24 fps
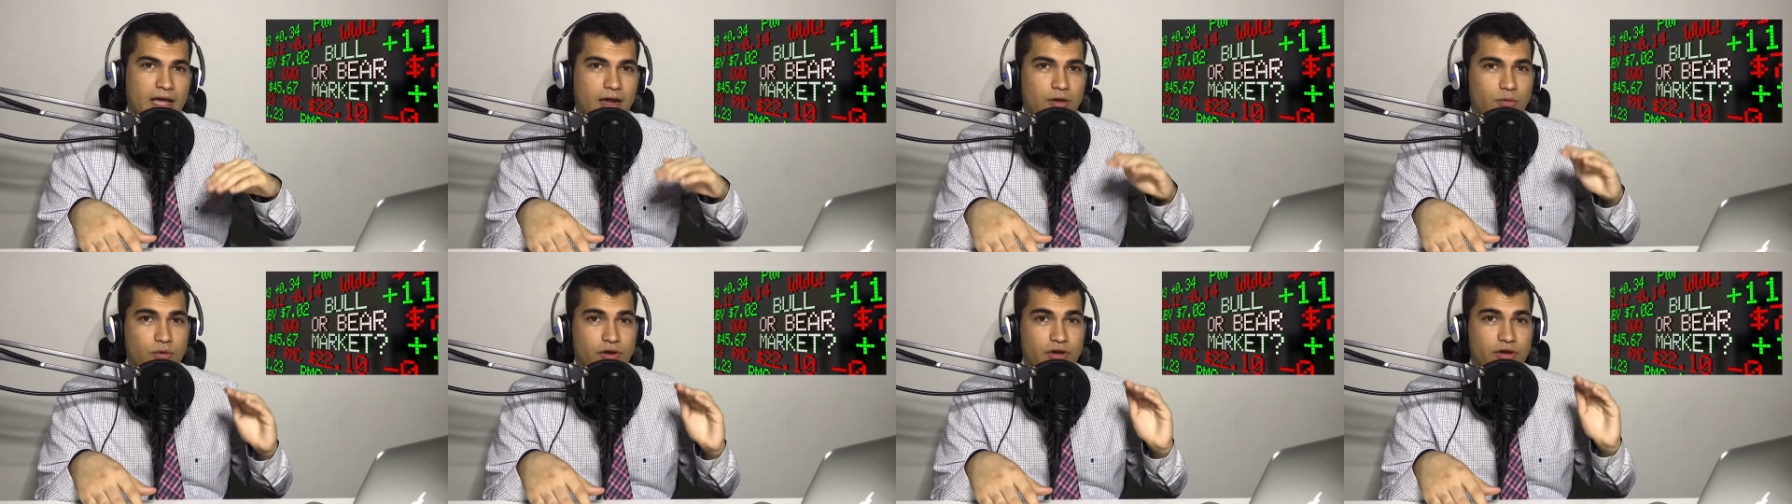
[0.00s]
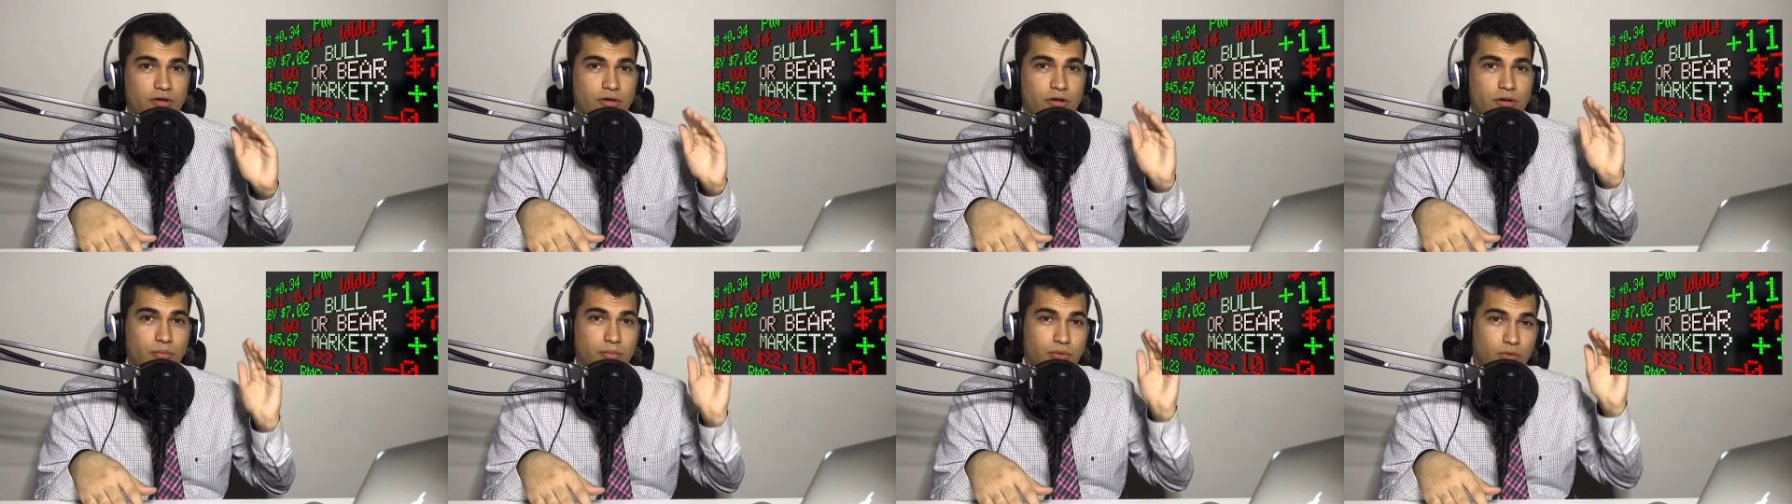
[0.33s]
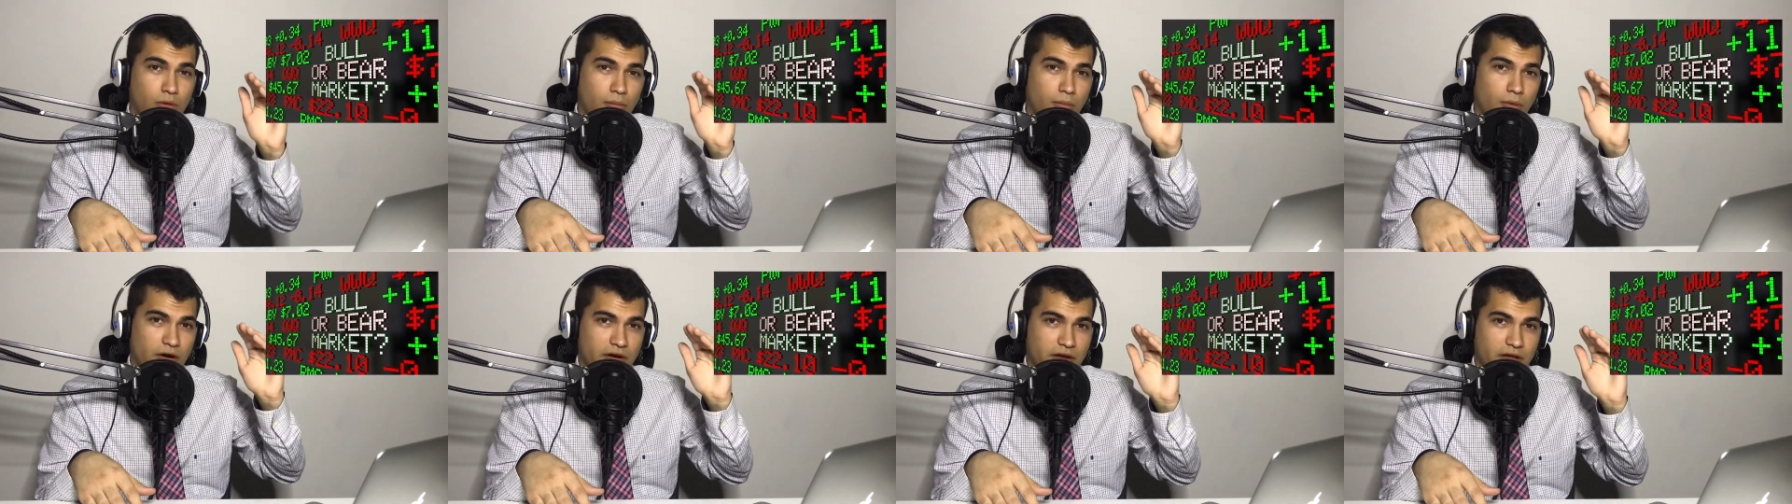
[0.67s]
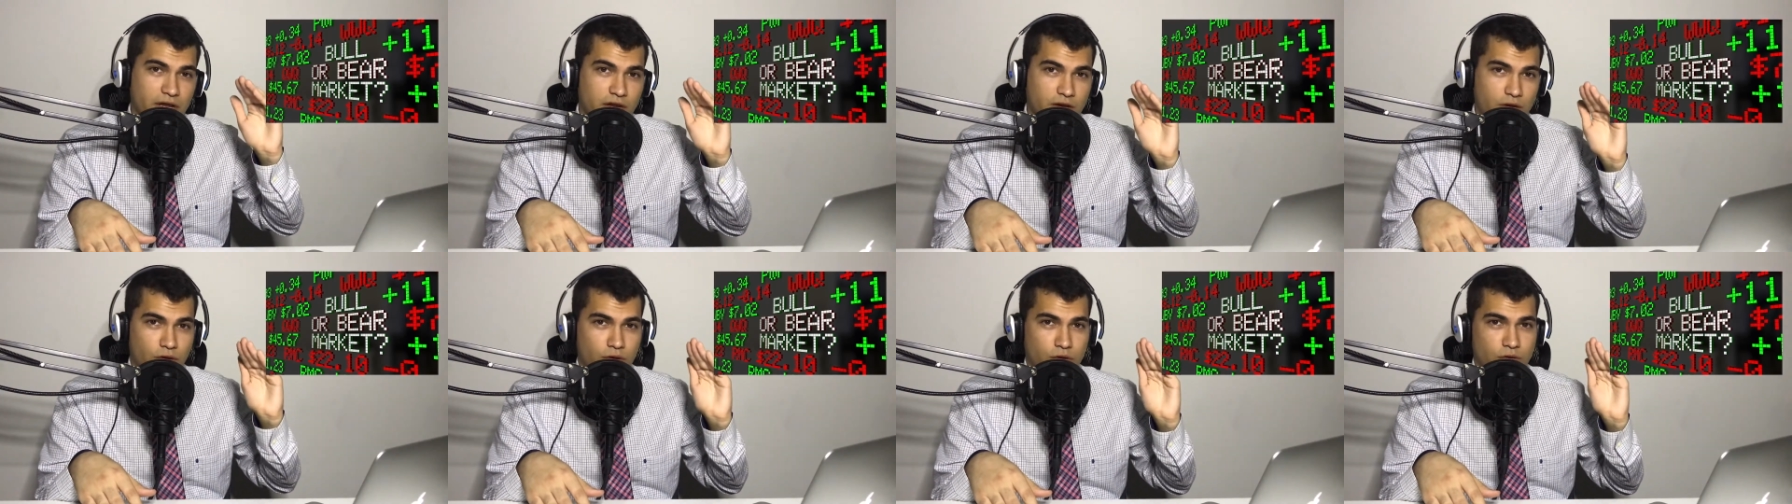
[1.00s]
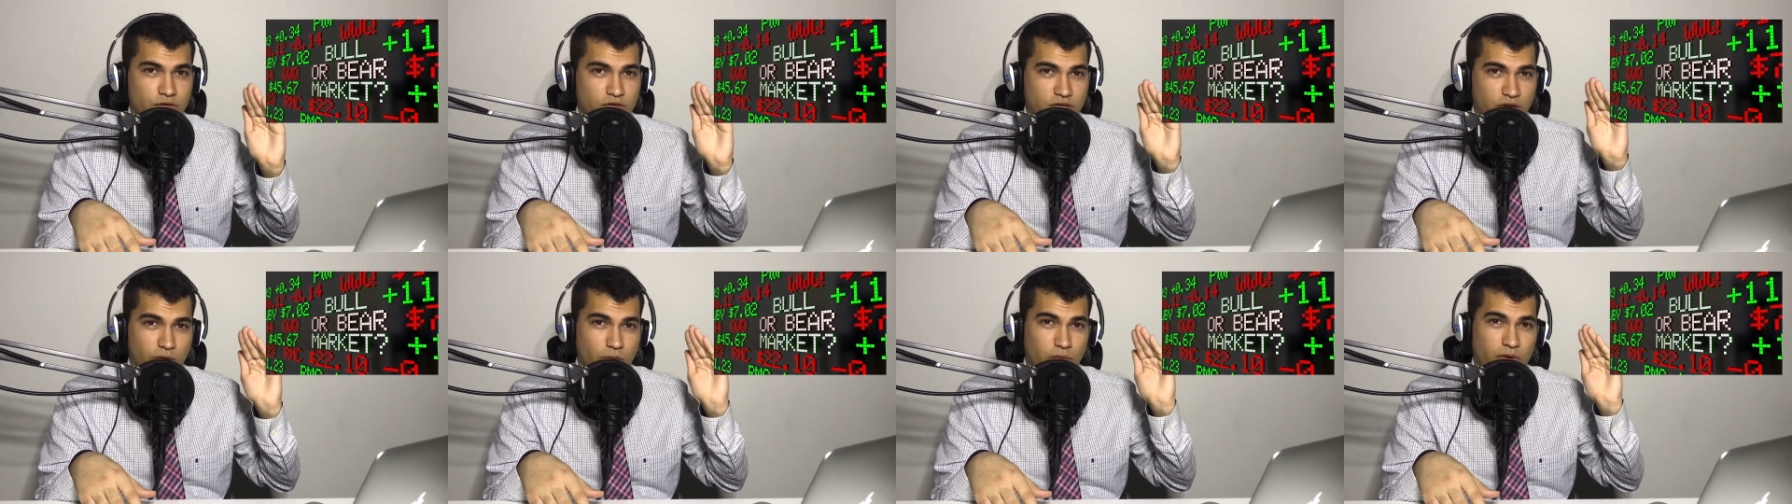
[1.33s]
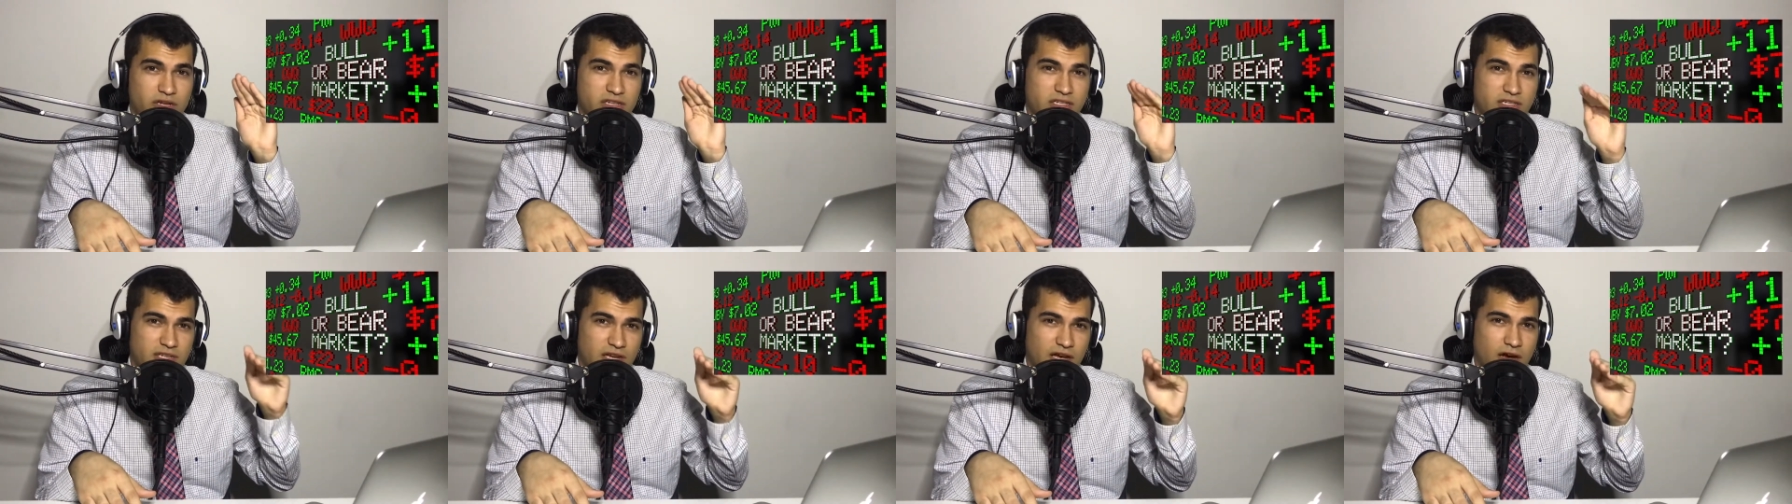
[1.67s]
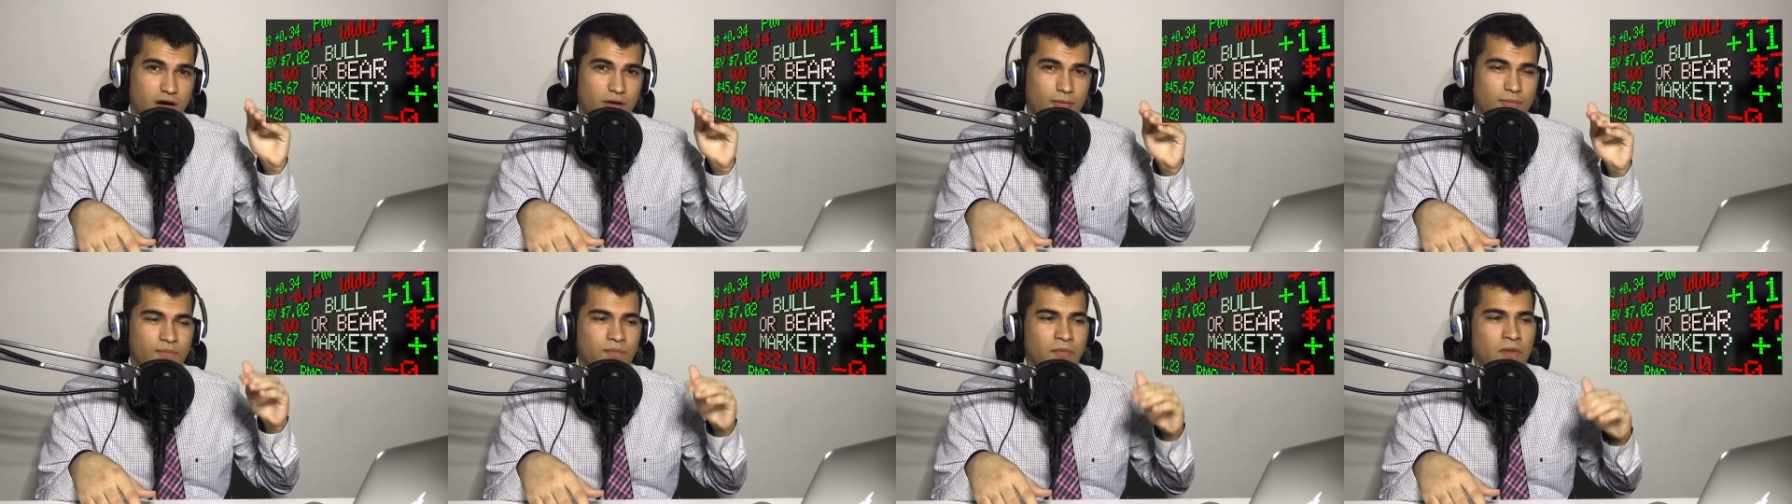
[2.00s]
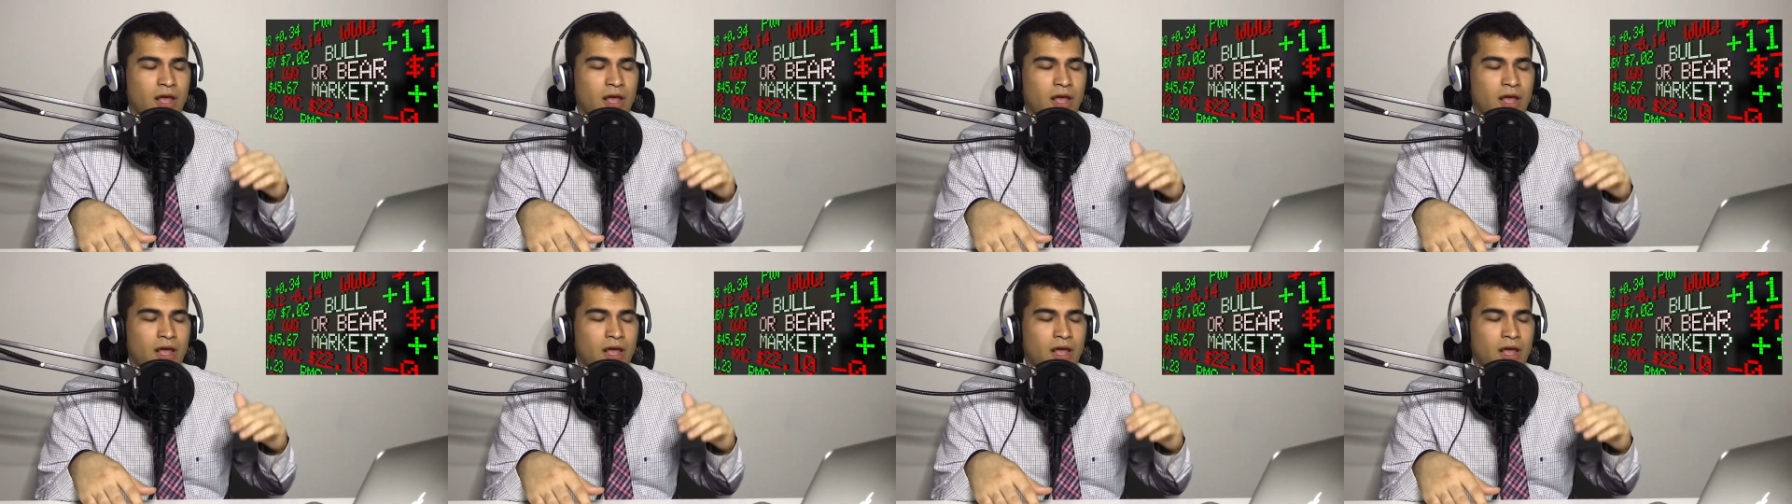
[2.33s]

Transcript: and when you're in a bull market, you usually want to sell.